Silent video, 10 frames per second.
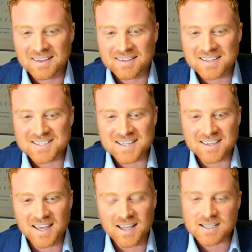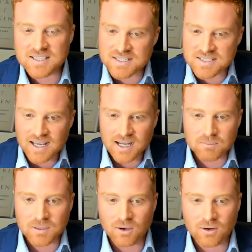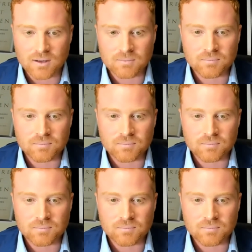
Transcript: You see that? It's selling me on it,